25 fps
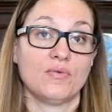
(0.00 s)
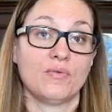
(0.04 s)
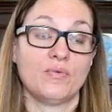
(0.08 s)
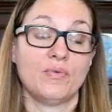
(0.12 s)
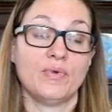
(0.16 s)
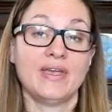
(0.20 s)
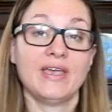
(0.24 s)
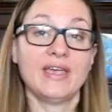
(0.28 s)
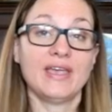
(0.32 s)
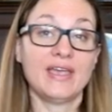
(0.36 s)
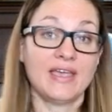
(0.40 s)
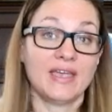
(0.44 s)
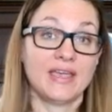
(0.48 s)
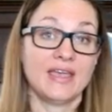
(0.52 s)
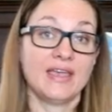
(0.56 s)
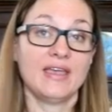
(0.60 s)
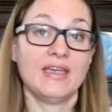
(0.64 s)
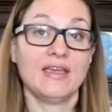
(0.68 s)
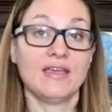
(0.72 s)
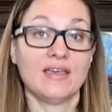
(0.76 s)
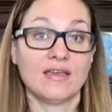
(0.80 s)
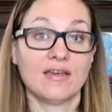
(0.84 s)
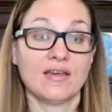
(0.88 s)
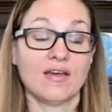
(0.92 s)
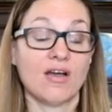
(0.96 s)

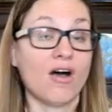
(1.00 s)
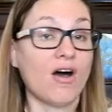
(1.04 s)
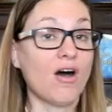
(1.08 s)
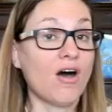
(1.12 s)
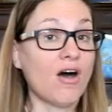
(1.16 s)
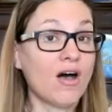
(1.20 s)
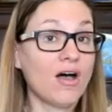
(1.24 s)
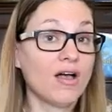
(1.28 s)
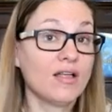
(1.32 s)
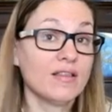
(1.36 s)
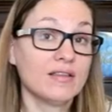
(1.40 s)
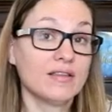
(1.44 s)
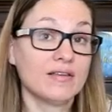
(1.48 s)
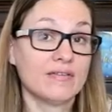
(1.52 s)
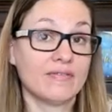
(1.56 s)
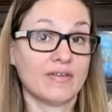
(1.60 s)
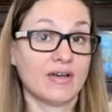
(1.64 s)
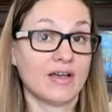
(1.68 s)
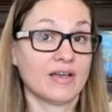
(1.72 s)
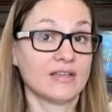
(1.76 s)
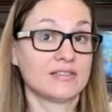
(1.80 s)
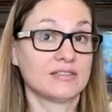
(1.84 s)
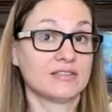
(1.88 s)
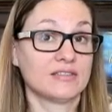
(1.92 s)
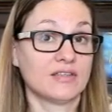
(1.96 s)
We, all of
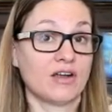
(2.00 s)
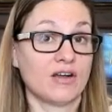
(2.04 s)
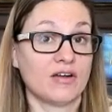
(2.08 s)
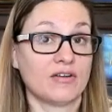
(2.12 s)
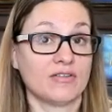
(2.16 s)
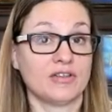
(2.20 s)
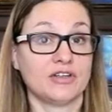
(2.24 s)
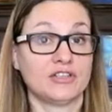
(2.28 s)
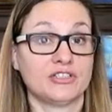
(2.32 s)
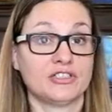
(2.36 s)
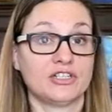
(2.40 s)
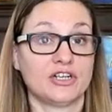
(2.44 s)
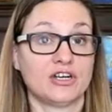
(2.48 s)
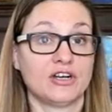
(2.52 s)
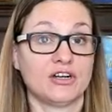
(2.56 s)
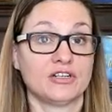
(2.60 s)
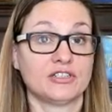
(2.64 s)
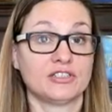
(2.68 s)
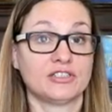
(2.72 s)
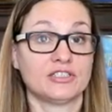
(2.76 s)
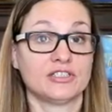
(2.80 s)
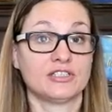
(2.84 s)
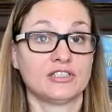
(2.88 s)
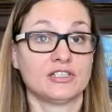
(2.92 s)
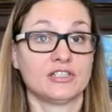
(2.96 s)
us, are the
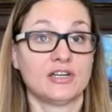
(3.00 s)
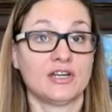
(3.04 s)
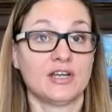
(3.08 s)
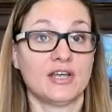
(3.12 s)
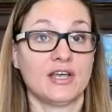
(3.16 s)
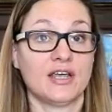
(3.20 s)
church.